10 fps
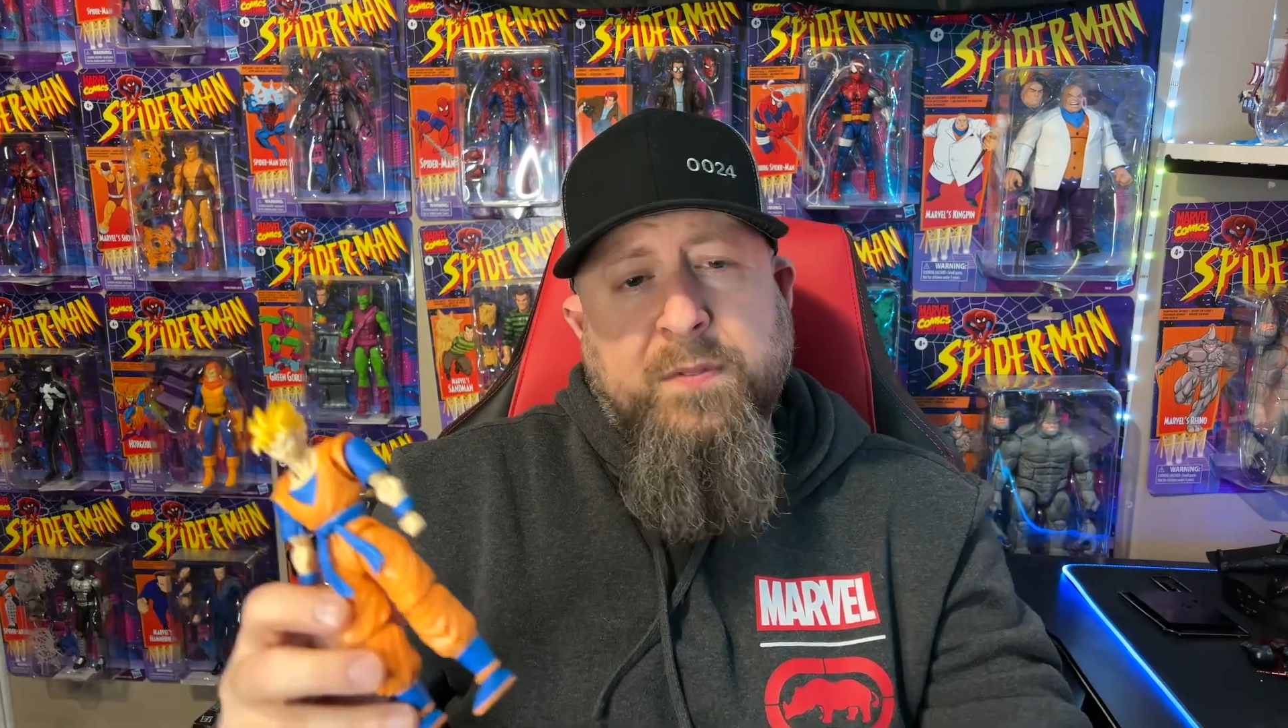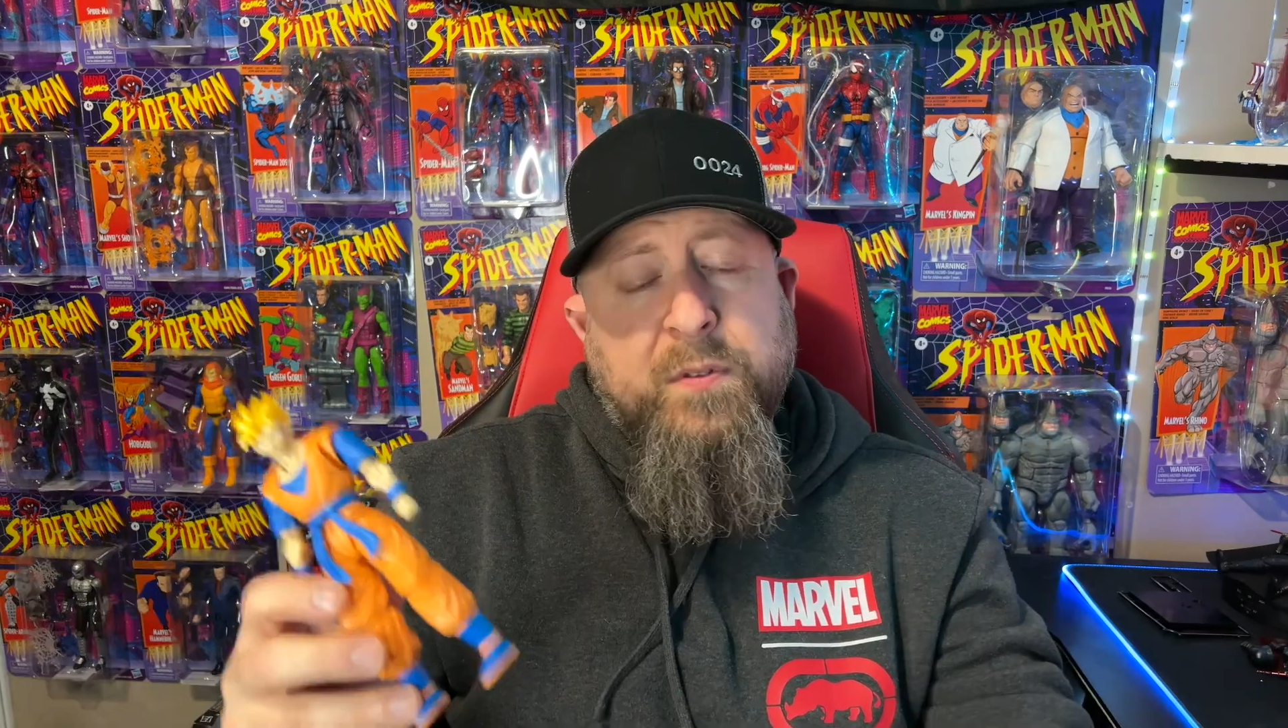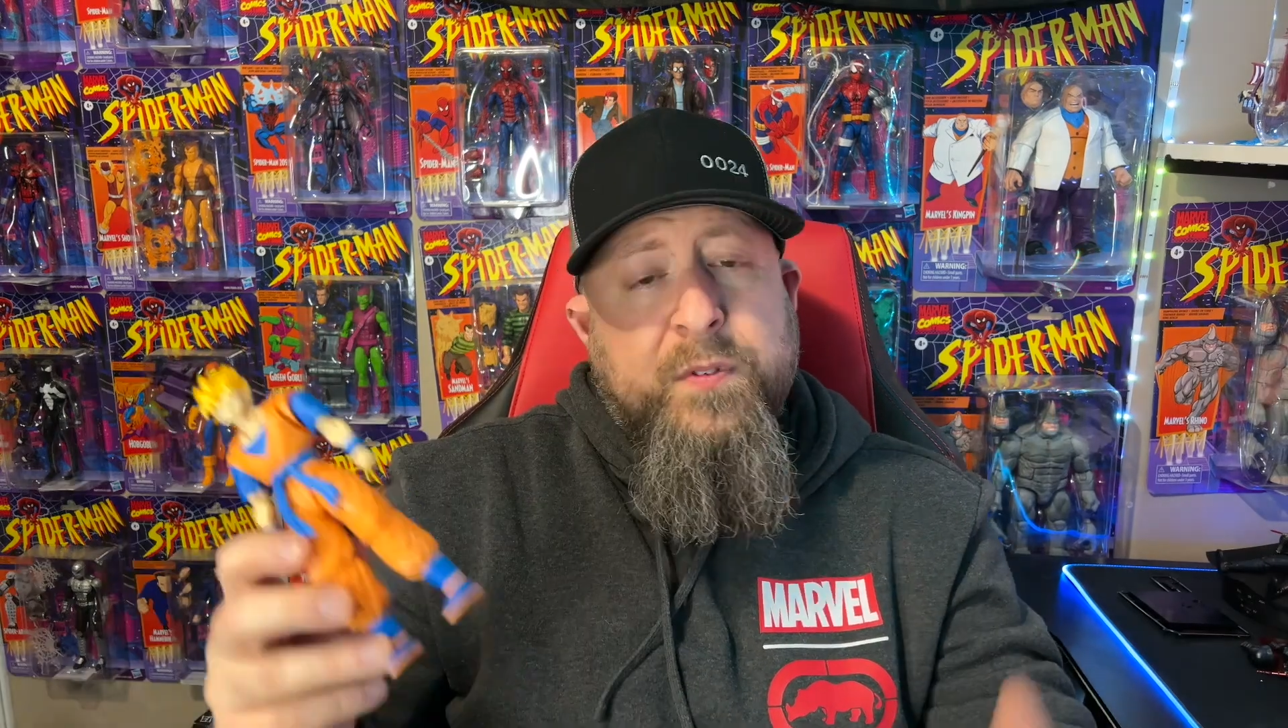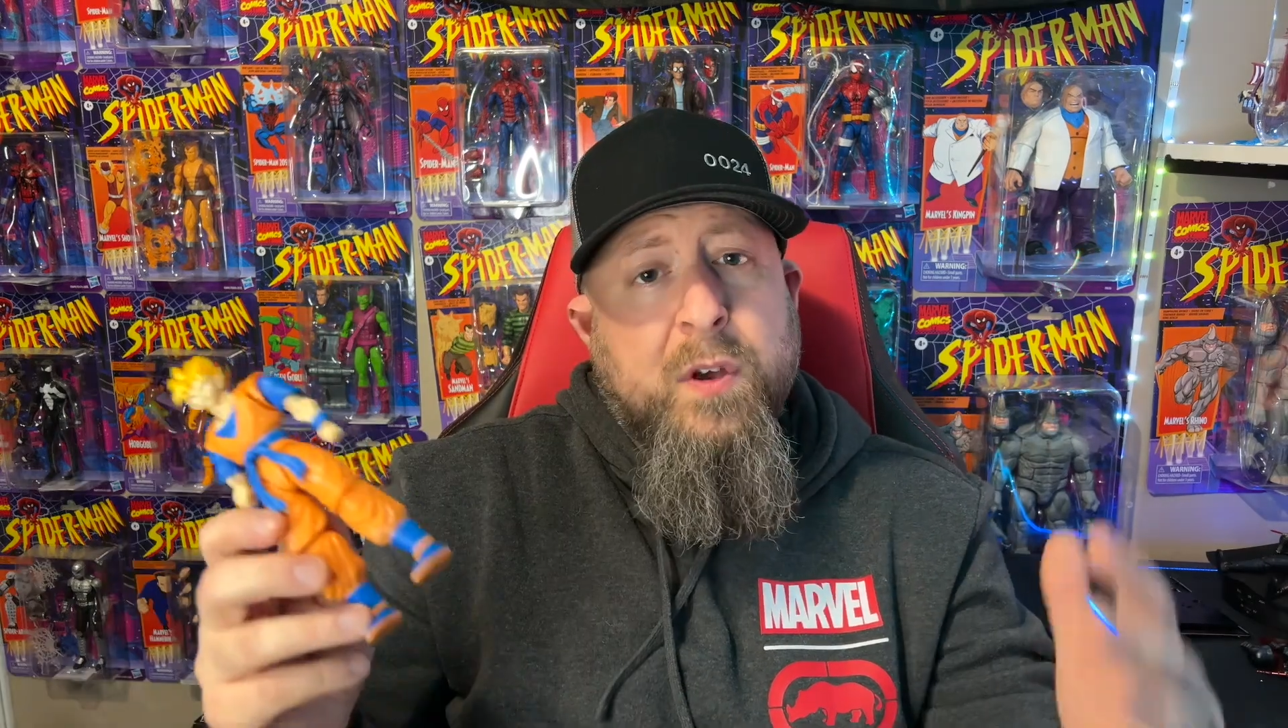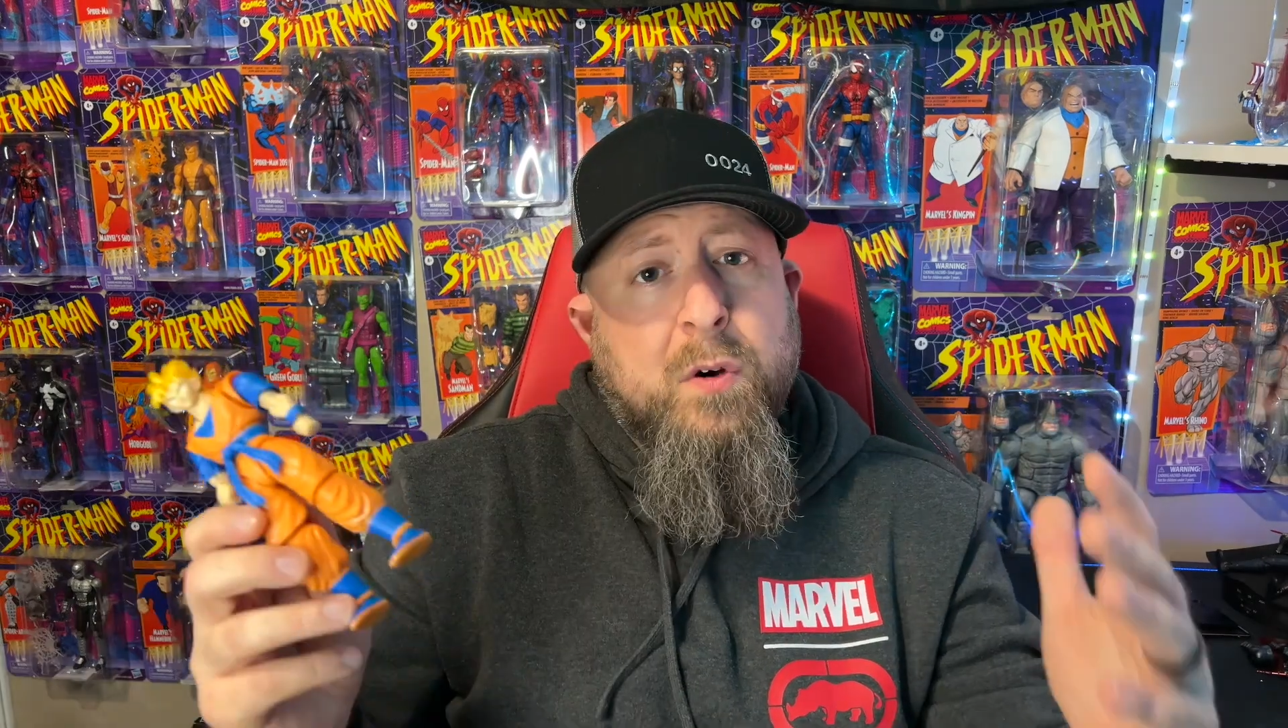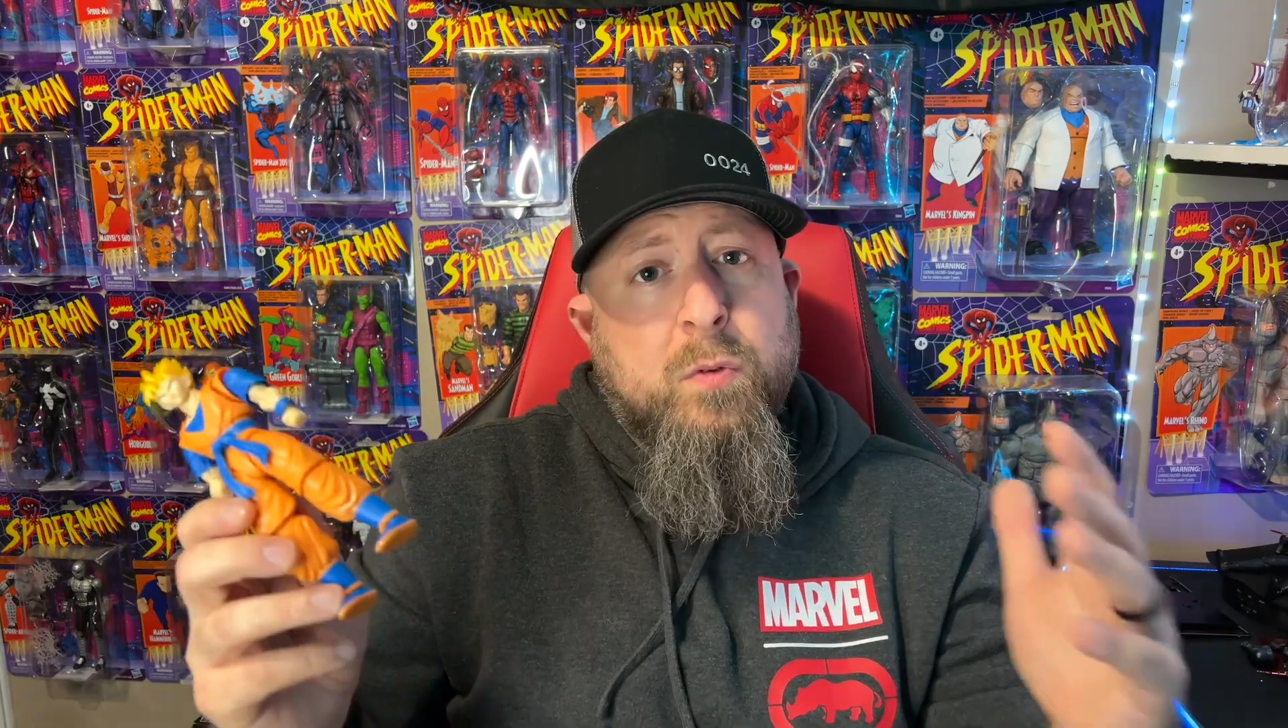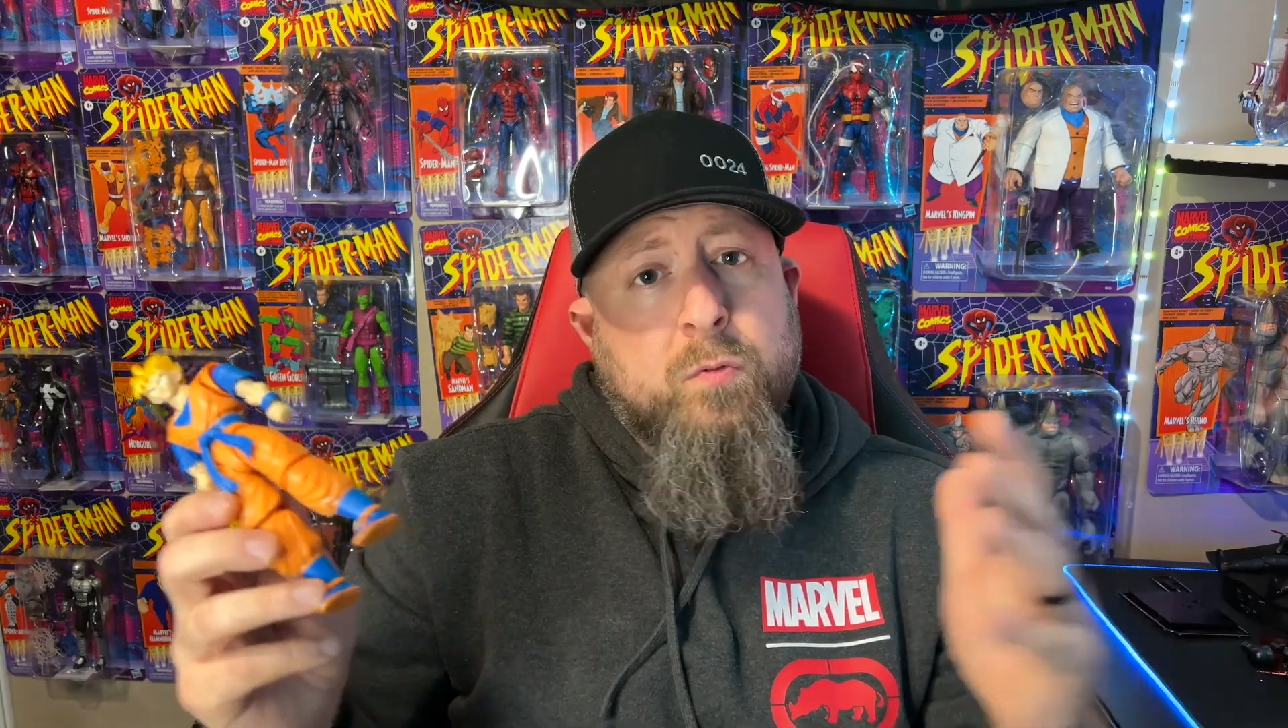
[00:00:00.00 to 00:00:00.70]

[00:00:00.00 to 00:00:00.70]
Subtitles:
If you feel